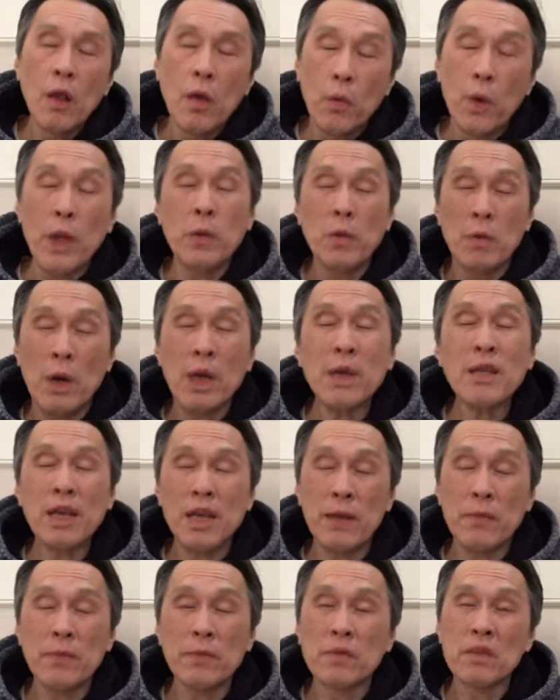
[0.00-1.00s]
when one
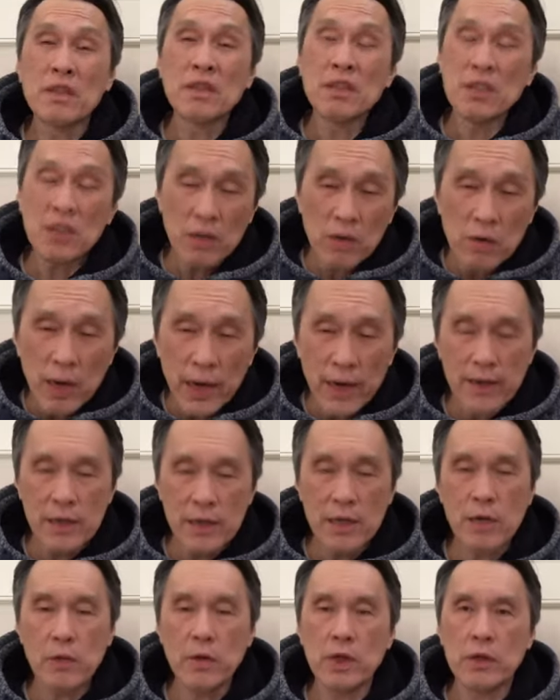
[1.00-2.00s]
have zero
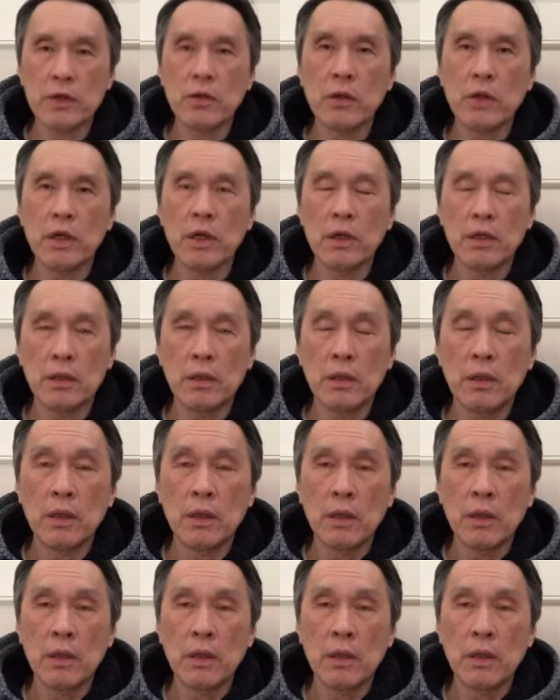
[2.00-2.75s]
idea what is going on.